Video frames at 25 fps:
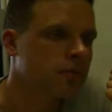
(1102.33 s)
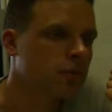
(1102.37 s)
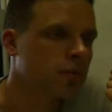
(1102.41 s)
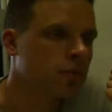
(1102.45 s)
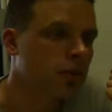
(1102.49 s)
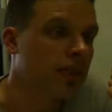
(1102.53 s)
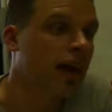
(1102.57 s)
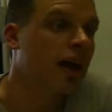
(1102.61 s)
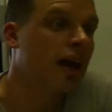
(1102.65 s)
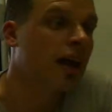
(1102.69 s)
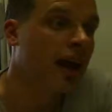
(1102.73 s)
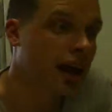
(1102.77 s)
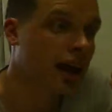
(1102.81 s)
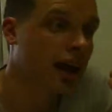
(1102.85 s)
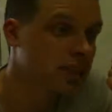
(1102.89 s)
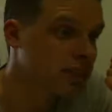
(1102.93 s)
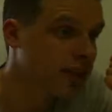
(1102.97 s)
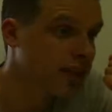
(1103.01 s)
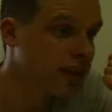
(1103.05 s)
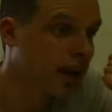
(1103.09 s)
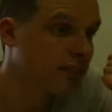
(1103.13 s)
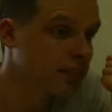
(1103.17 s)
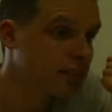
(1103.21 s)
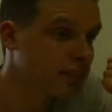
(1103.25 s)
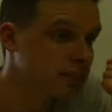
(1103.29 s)
without
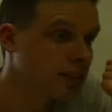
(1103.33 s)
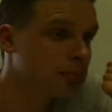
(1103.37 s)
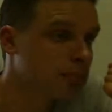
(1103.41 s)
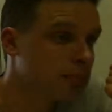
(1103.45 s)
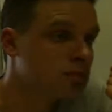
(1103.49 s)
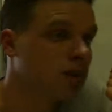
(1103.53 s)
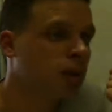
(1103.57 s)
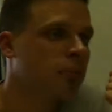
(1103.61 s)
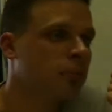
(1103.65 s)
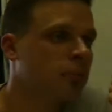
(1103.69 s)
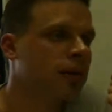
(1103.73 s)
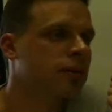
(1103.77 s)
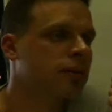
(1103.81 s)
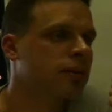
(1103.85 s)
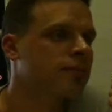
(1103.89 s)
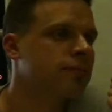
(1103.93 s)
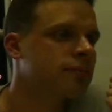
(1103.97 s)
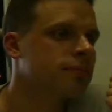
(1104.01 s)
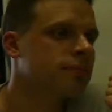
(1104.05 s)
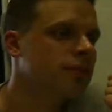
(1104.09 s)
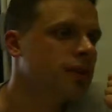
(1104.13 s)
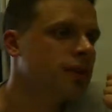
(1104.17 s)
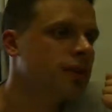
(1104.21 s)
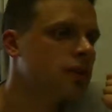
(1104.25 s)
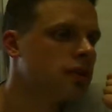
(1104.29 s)
actually having subtyping.
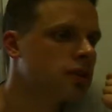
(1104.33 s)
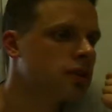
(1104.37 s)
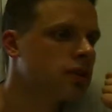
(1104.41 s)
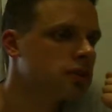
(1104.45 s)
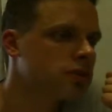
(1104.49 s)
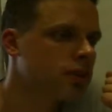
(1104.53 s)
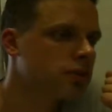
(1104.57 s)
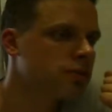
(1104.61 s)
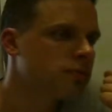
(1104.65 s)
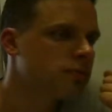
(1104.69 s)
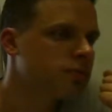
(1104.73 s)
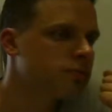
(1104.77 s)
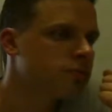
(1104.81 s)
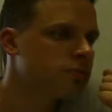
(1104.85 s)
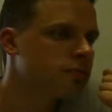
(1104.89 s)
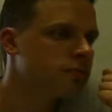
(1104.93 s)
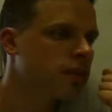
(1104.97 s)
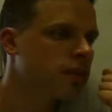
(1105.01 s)
So